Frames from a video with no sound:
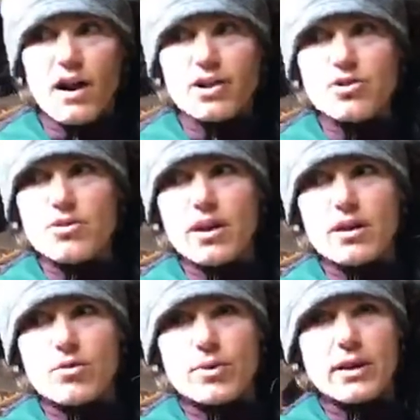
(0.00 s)
Are
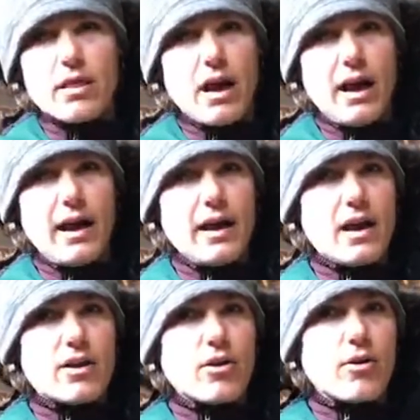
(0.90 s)
you gonna
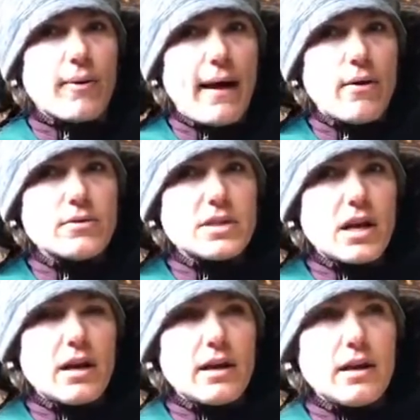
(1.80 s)
rely on
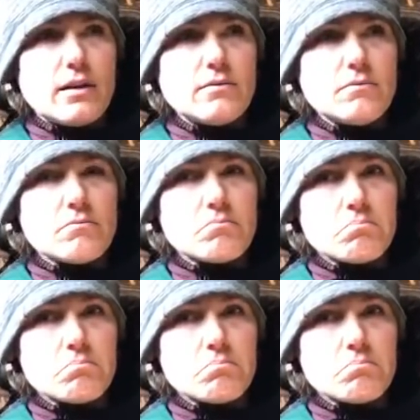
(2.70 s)
ground tying